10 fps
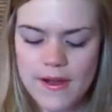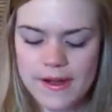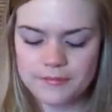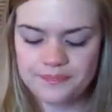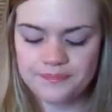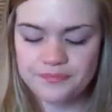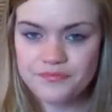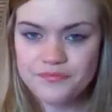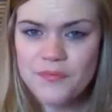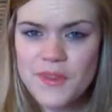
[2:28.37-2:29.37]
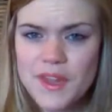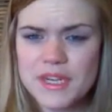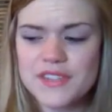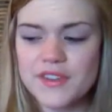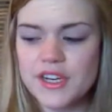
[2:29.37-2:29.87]
But
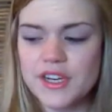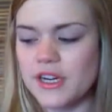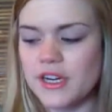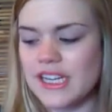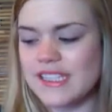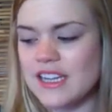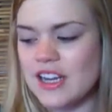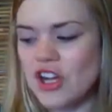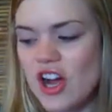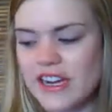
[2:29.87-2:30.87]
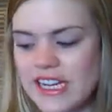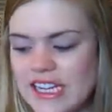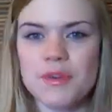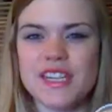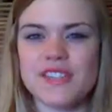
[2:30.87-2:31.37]
it's very pretty. It's not
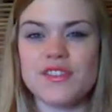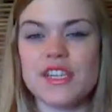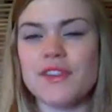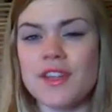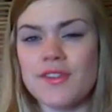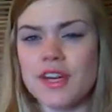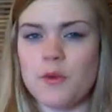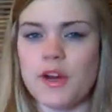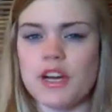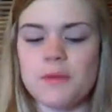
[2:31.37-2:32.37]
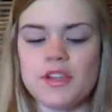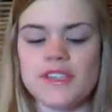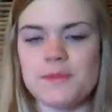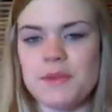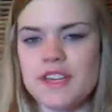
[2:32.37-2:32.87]
gaudy, but it's definitely very wearable
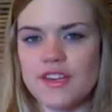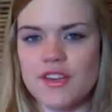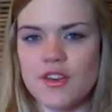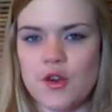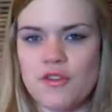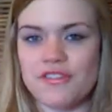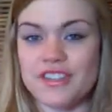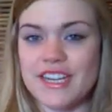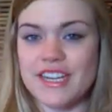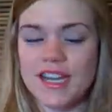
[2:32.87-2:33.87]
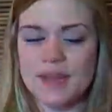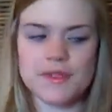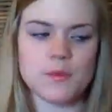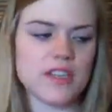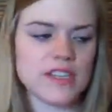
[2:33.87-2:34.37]
and something that can go for daytime
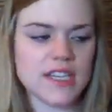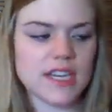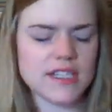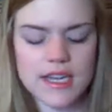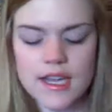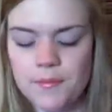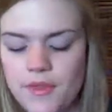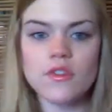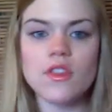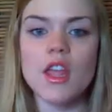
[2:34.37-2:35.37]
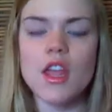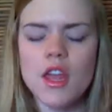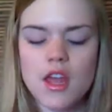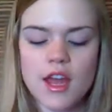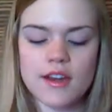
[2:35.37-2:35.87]
as well as nighttime.
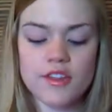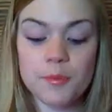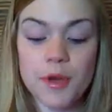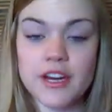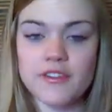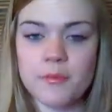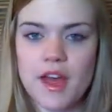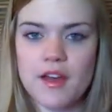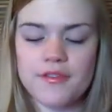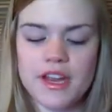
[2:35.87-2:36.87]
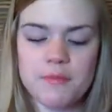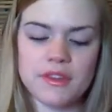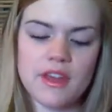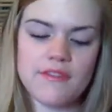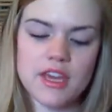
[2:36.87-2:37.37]
Another product from e.l.f. that I've
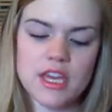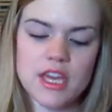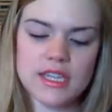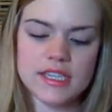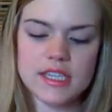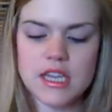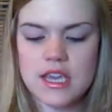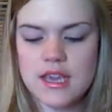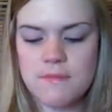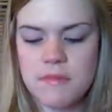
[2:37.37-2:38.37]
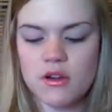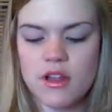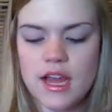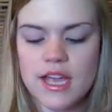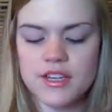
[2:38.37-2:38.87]
been loving is the
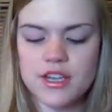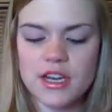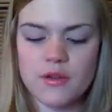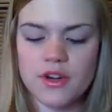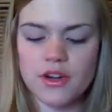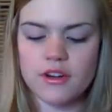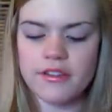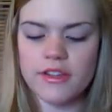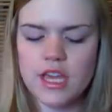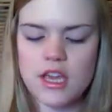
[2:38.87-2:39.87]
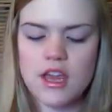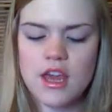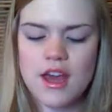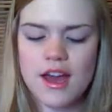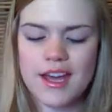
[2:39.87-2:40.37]
Mineral Eyeshadow in Earthy.
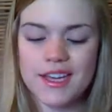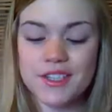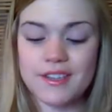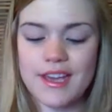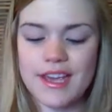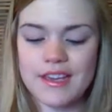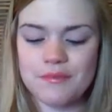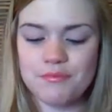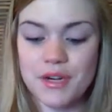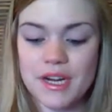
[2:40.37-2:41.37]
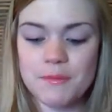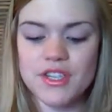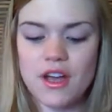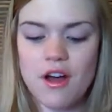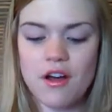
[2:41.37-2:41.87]
I actually like pretty much
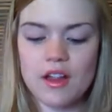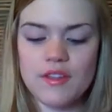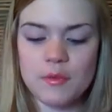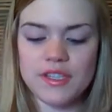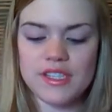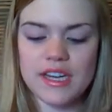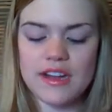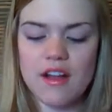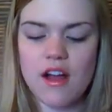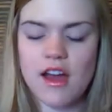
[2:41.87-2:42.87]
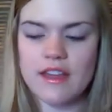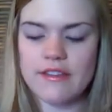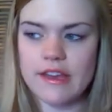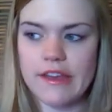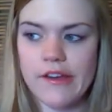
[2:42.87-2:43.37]
all of the ones that I got. I
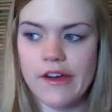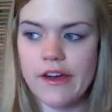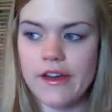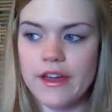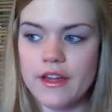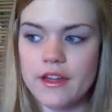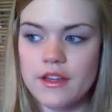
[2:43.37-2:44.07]
think I got